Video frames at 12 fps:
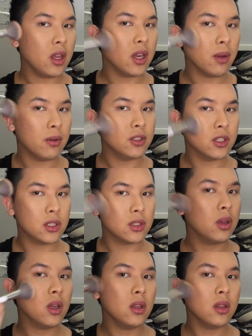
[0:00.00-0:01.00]
and I would just
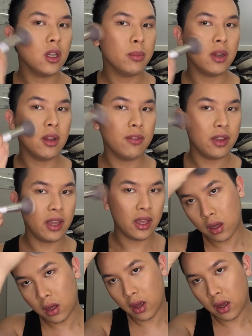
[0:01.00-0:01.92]
put a little bit of it